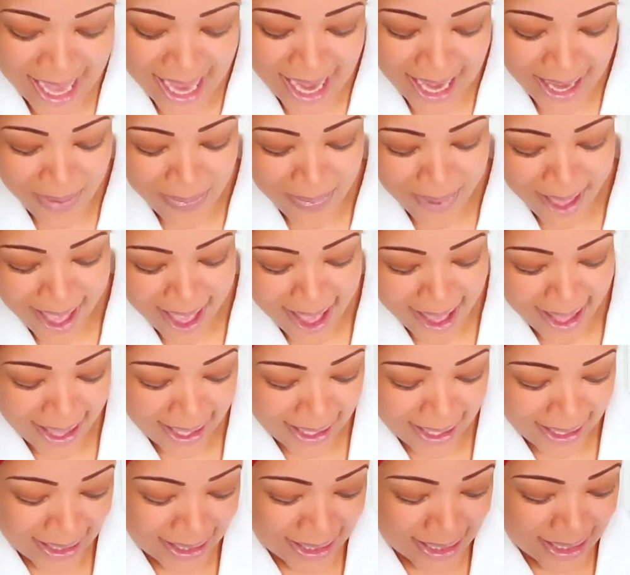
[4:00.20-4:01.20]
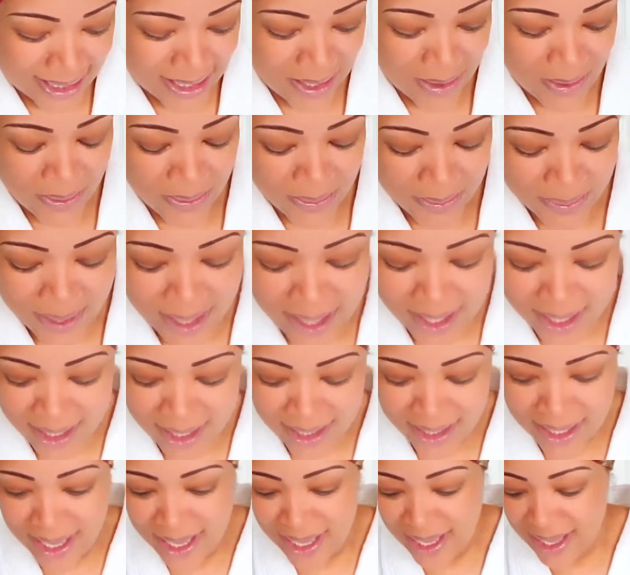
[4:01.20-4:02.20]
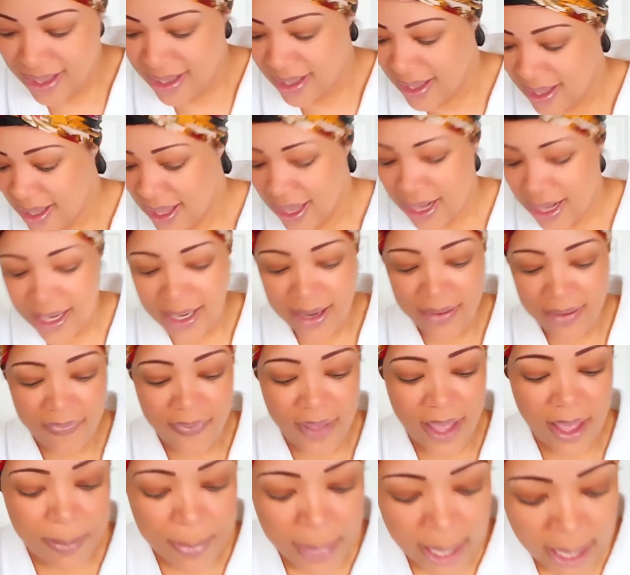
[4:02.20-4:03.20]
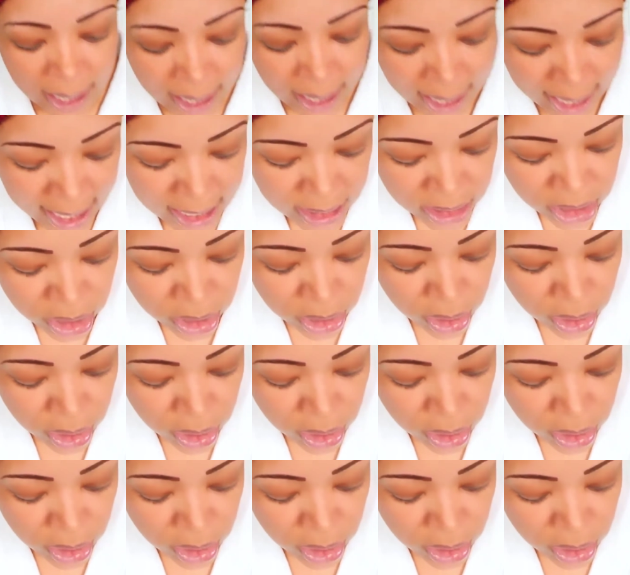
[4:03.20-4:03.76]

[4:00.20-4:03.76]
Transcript: anyway, so yeah, let to find my lash